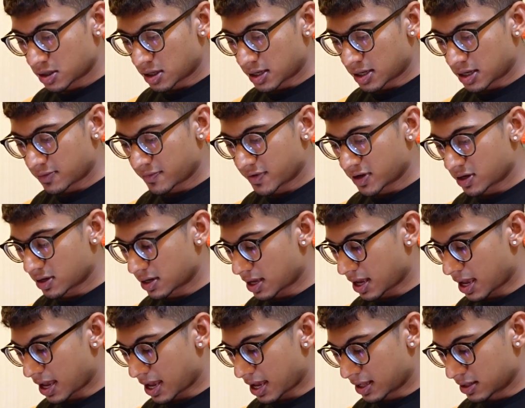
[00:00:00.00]
And then we're
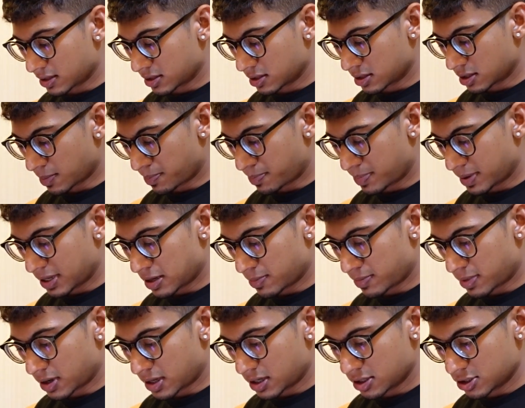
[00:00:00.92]
gonna add the
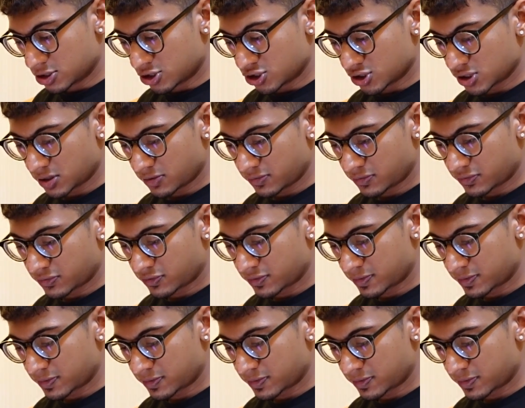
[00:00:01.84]
peanut butter Jif.